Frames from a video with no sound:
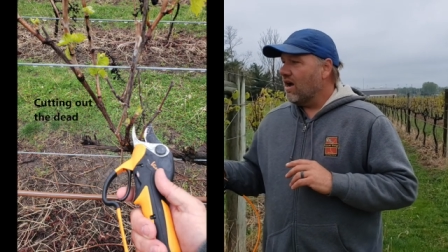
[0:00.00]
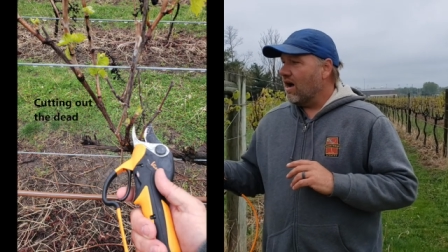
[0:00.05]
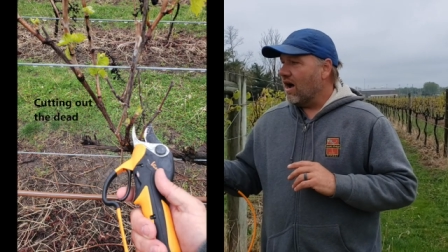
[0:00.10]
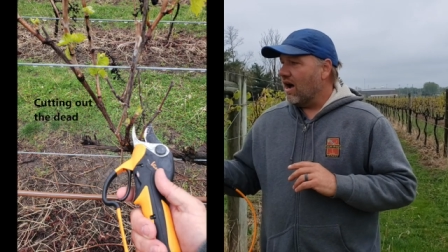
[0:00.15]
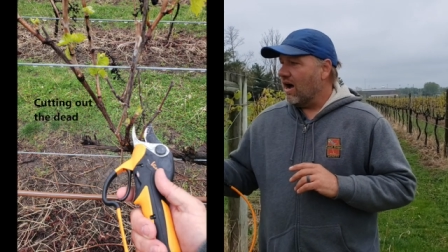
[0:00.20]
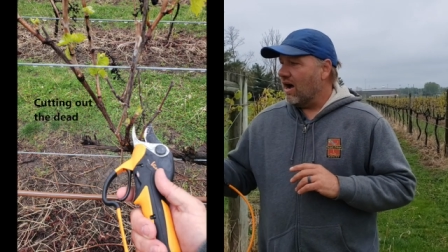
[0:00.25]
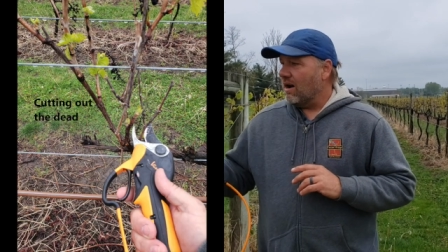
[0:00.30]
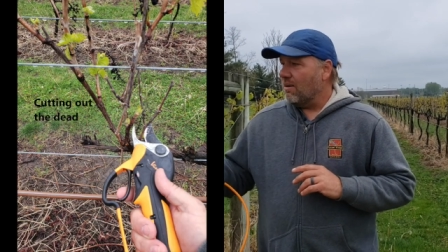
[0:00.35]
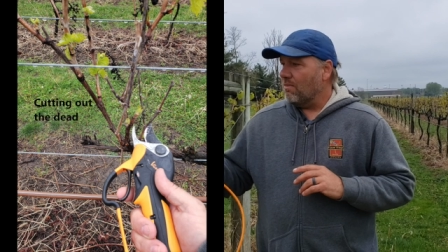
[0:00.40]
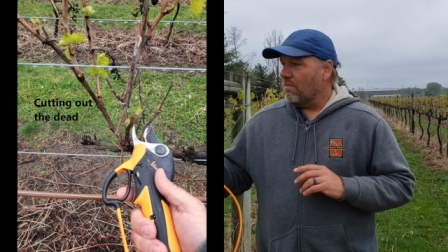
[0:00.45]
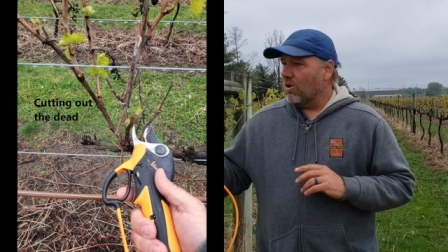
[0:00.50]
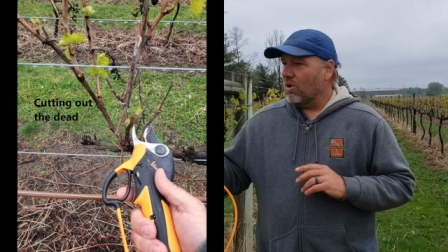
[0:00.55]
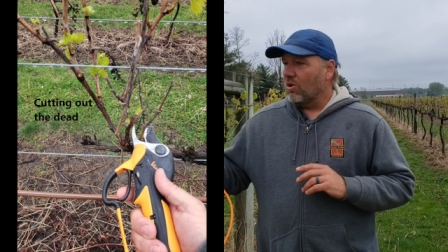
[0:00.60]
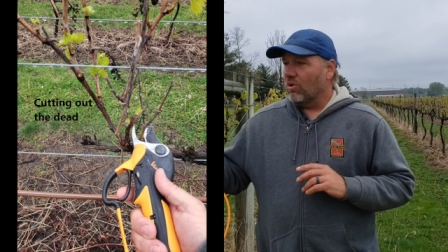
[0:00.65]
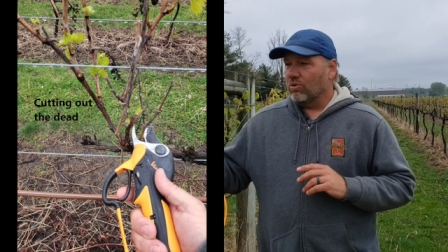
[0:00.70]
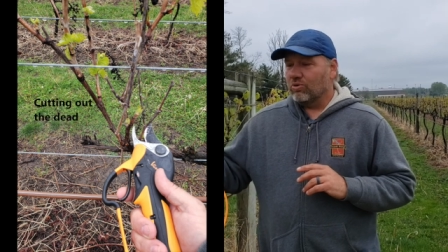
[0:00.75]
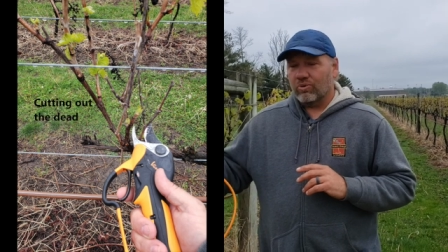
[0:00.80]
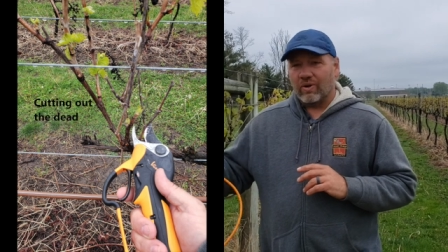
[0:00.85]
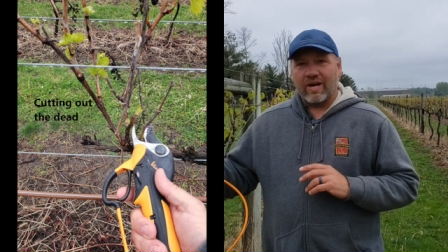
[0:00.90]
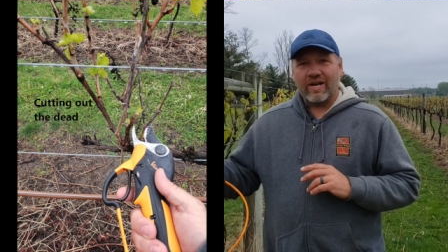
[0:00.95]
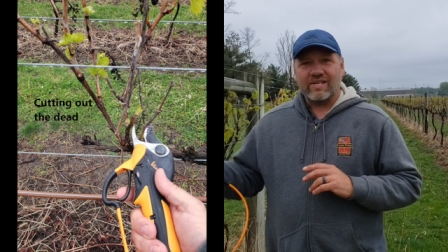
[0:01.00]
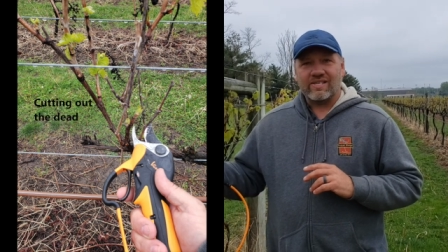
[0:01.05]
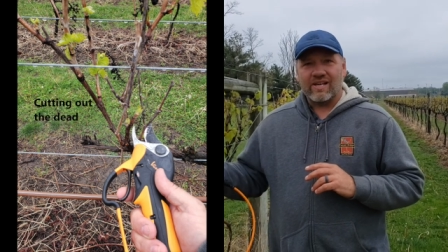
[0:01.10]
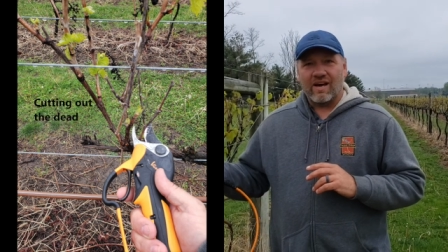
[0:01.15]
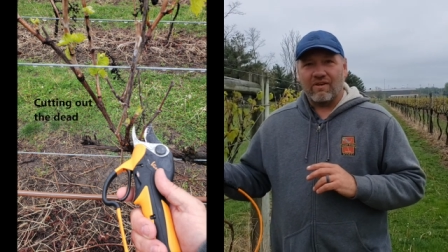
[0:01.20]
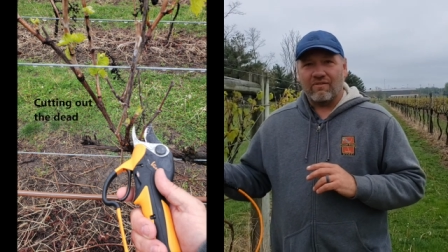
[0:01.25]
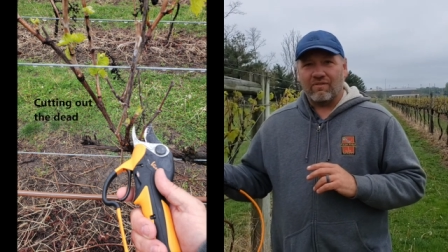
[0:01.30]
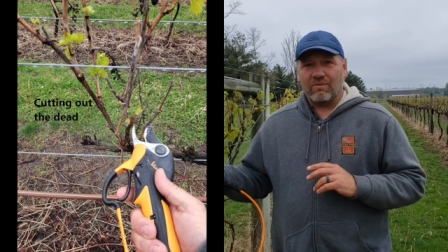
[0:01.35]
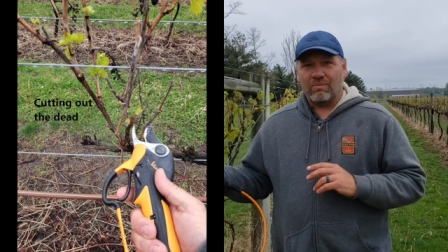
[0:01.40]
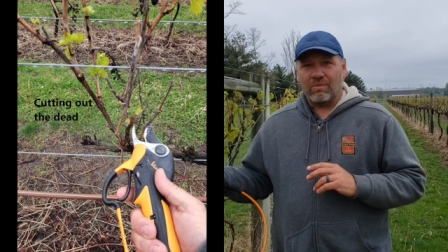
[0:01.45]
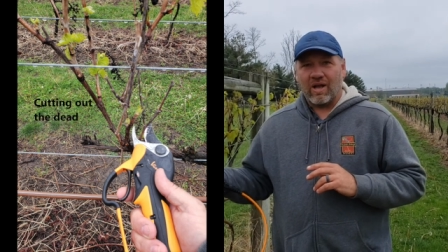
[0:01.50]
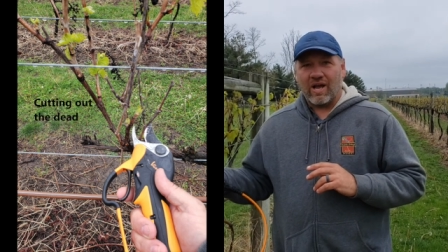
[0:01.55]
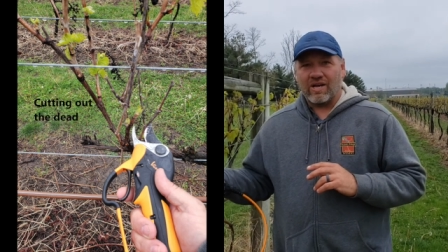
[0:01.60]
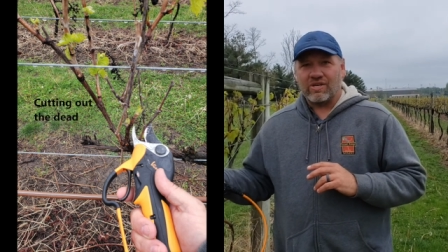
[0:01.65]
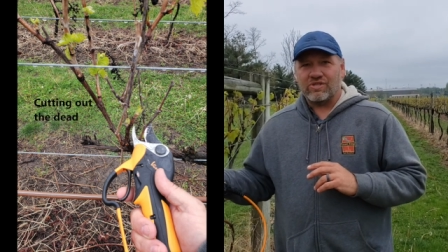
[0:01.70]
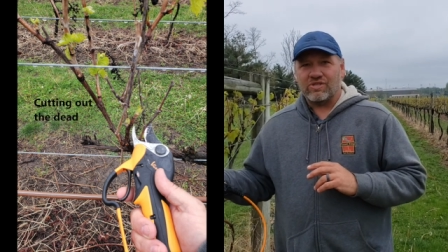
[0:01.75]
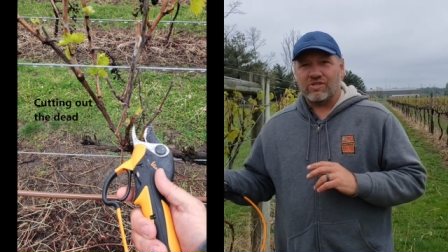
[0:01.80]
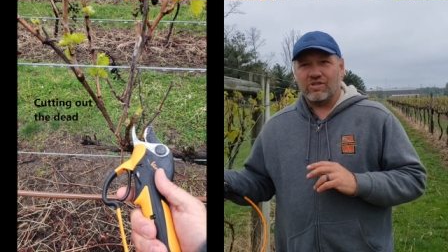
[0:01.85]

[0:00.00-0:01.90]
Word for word: um, old rakes out from last